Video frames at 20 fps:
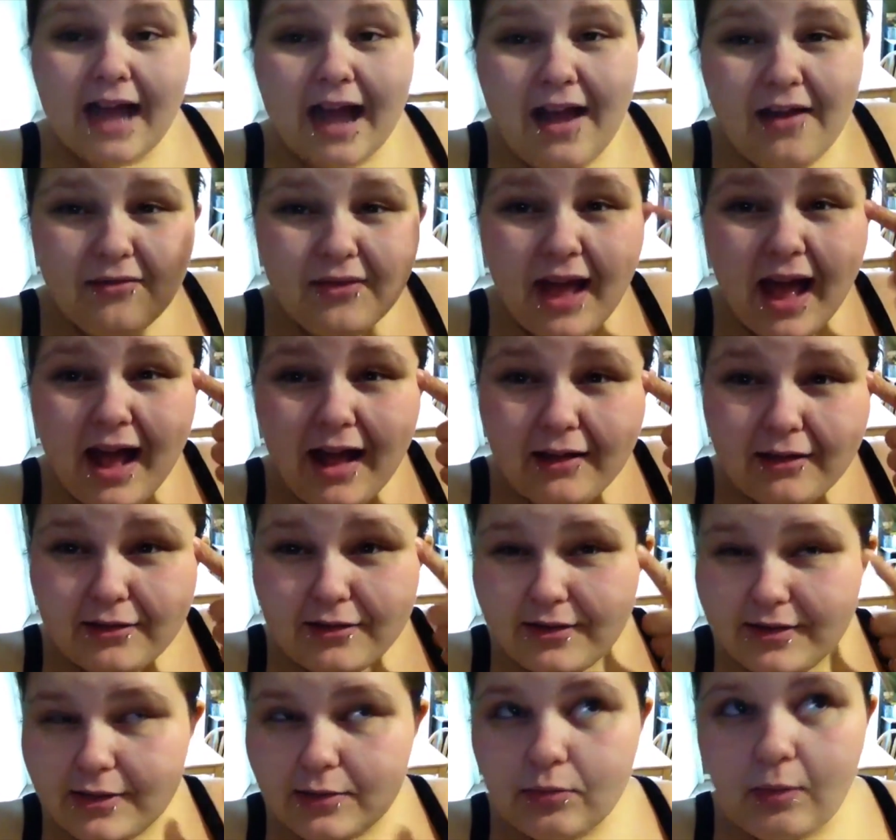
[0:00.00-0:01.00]
I have
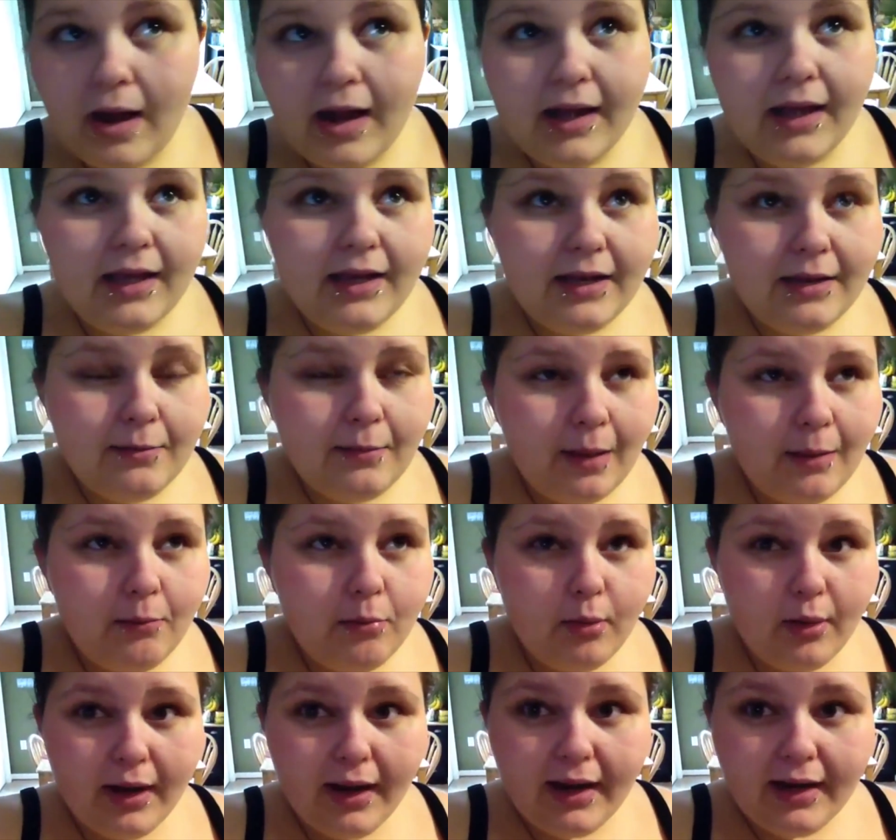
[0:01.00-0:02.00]
calories racking in my
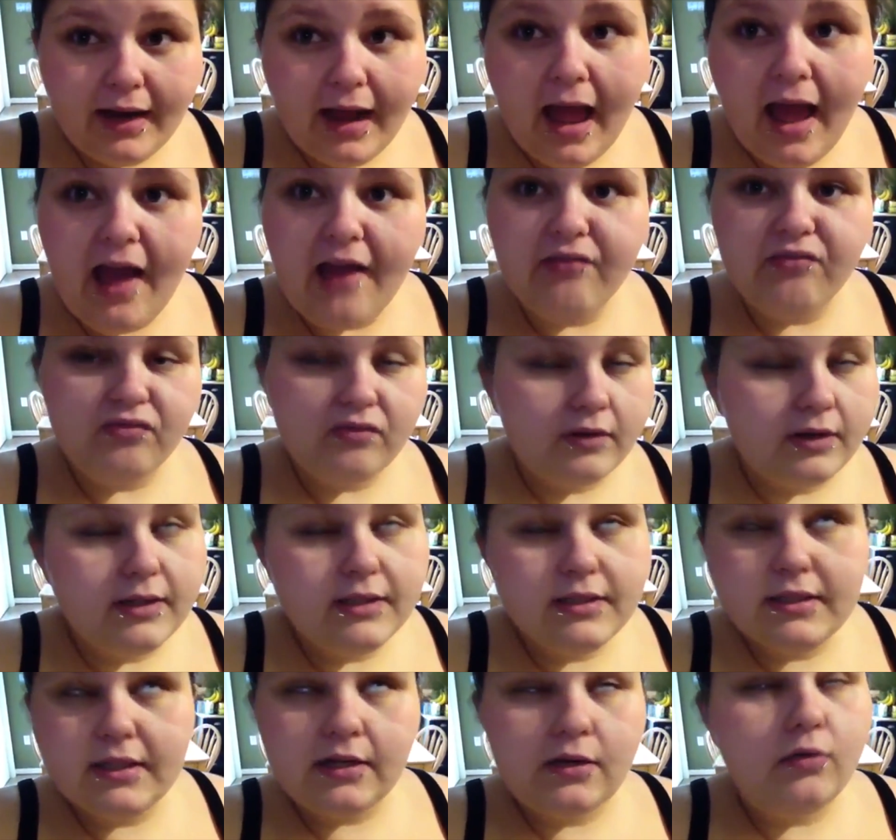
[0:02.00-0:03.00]
brain every
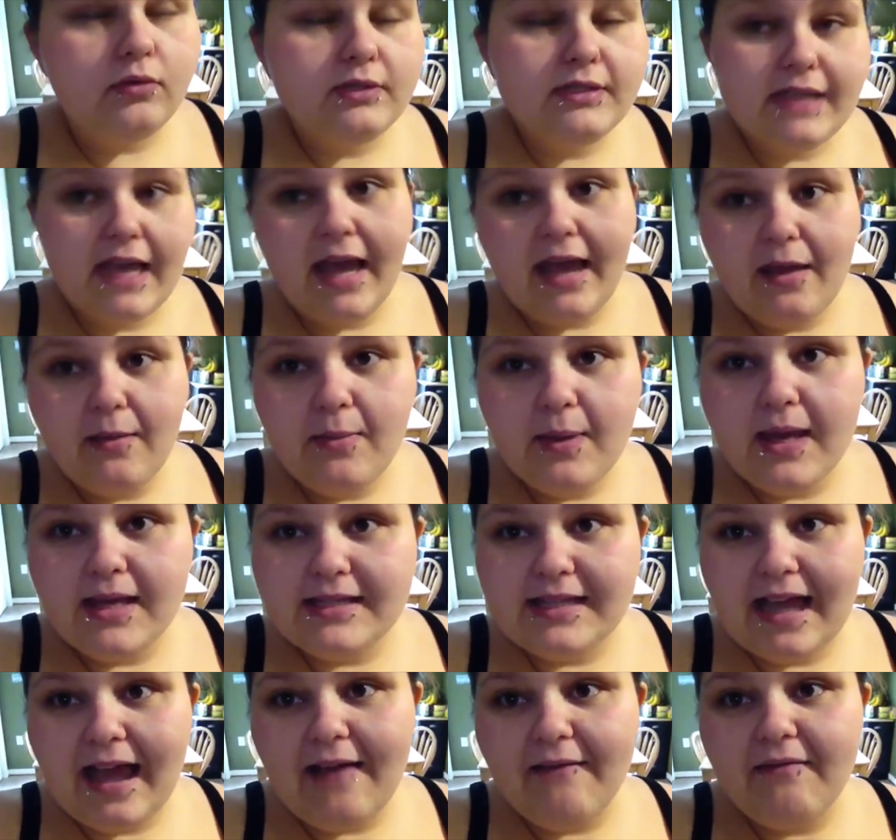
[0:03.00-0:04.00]
single day because
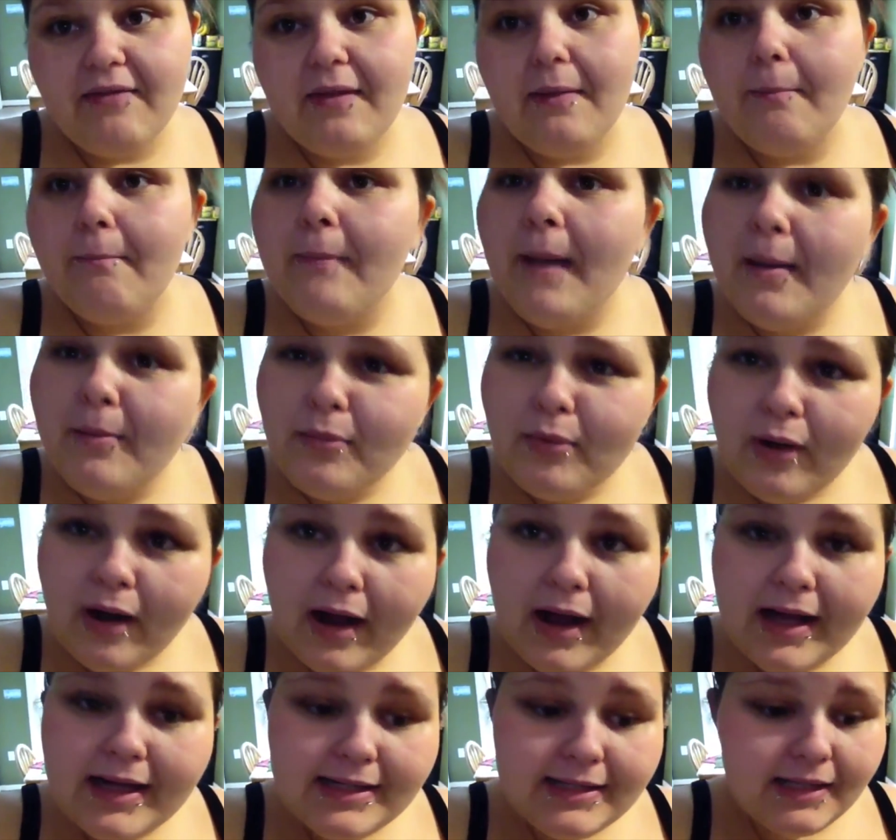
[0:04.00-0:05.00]
I have them
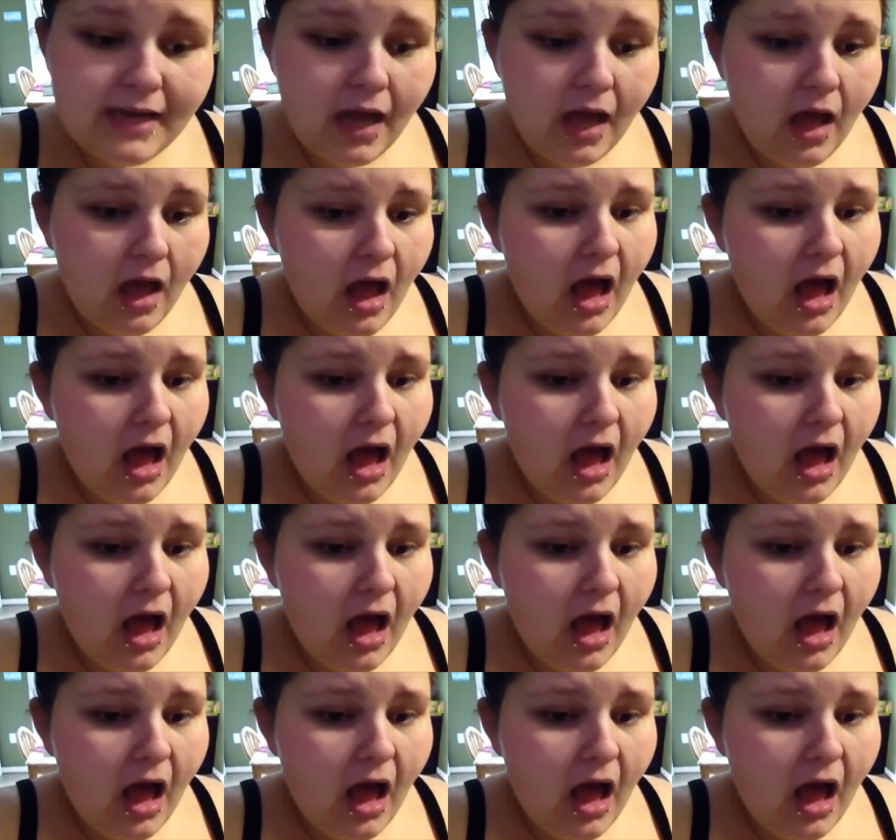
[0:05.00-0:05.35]
memorized.